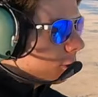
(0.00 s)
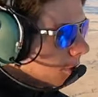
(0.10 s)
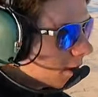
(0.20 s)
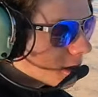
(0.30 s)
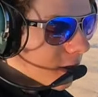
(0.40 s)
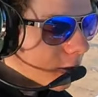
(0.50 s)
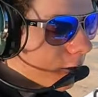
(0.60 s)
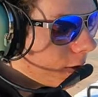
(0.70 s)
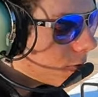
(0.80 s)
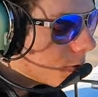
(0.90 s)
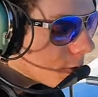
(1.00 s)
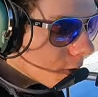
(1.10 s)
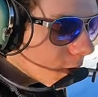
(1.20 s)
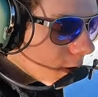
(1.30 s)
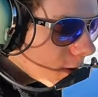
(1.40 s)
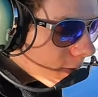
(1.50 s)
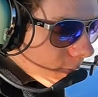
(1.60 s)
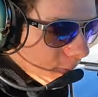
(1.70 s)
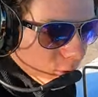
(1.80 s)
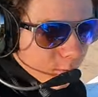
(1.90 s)
restarted or
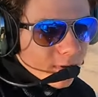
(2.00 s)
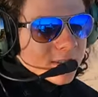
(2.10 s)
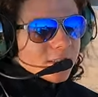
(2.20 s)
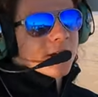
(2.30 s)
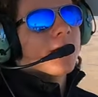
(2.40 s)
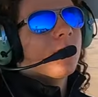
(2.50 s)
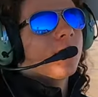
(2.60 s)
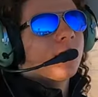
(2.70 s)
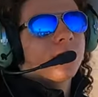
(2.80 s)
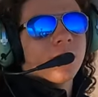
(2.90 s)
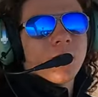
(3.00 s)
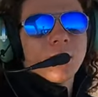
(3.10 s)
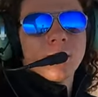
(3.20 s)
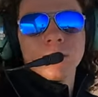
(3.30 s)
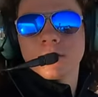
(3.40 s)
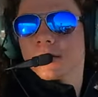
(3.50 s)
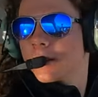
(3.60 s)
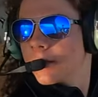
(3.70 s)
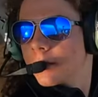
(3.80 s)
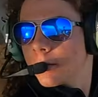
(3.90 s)
maybe you missed an item in your flow.
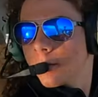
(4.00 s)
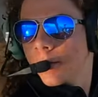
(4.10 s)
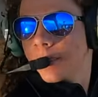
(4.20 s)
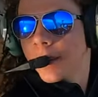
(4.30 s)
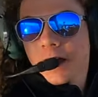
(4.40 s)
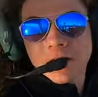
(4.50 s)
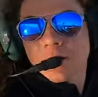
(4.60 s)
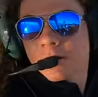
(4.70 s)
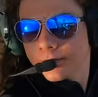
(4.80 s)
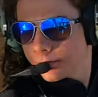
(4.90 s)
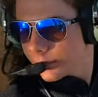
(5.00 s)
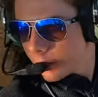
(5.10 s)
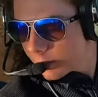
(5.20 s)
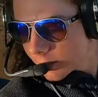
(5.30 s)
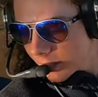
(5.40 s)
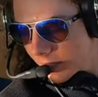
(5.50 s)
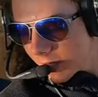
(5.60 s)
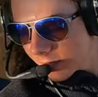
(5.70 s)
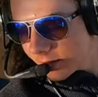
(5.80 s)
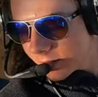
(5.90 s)
I don't know. There's a
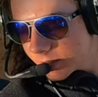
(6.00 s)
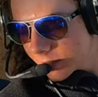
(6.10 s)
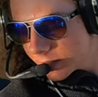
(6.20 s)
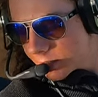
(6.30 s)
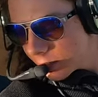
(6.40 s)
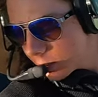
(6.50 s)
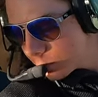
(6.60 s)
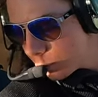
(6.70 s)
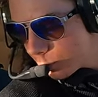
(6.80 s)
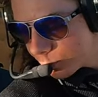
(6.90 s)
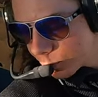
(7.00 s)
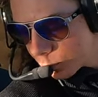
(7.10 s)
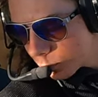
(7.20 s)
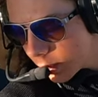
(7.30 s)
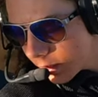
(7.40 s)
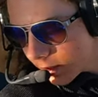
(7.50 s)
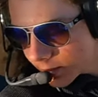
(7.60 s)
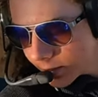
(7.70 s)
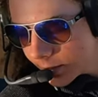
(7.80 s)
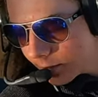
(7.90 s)
lot of things to consider and
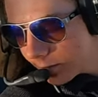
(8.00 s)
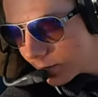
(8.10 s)
honestly,